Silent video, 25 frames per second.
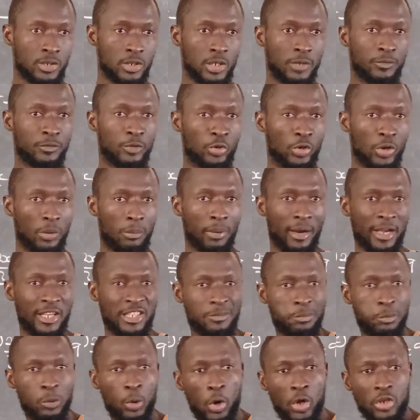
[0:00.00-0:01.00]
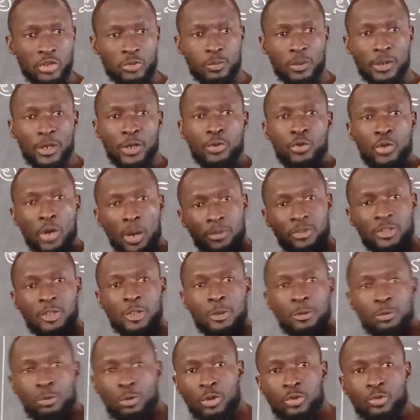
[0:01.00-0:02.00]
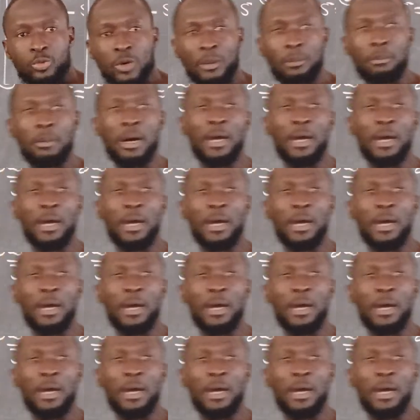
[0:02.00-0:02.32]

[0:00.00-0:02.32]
If the number is plus, when it jumps, it becomes what?